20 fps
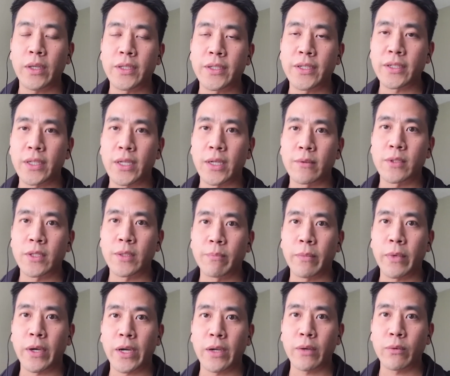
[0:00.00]
incident comes to
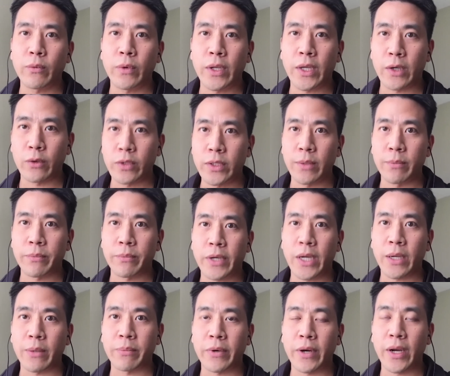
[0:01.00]
mind when I was in
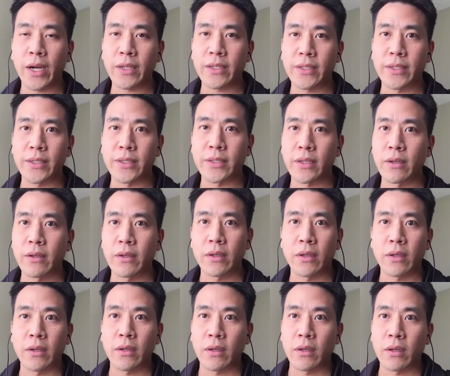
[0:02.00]
private practice.
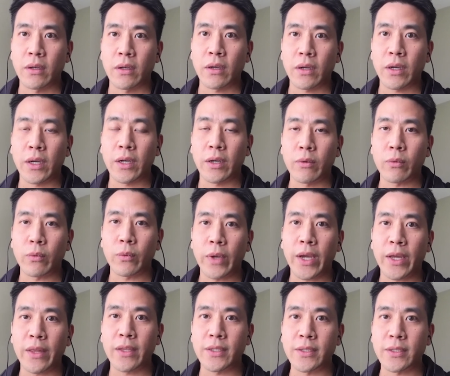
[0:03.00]
We
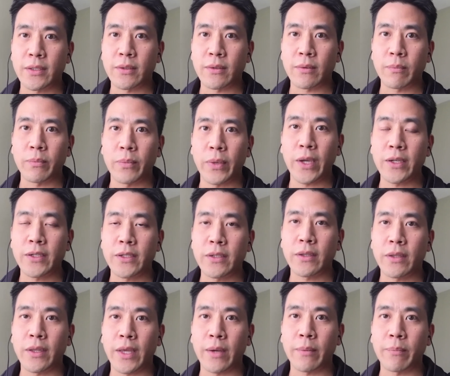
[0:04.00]
had this
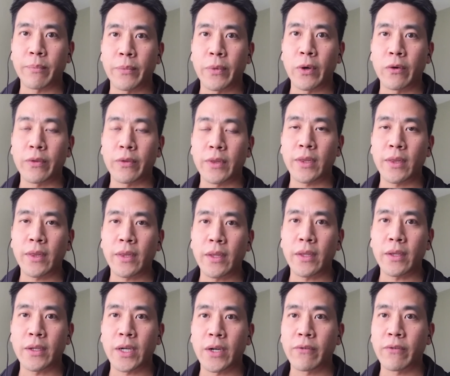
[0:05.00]
patient that both
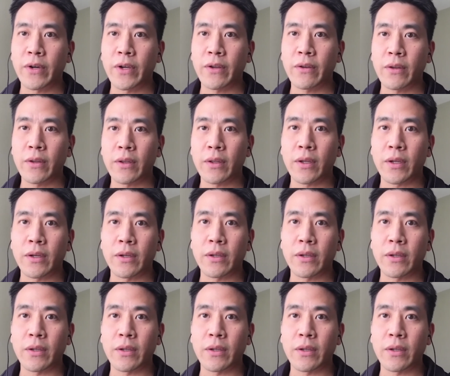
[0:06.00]
the covering